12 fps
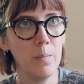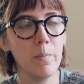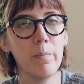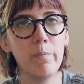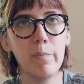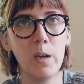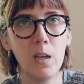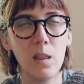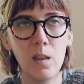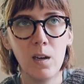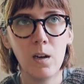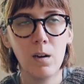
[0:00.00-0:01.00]
a bit
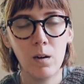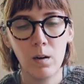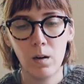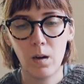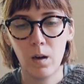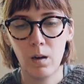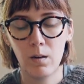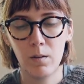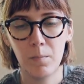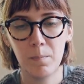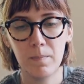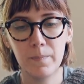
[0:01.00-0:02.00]
there,
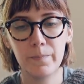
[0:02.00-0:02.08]
um,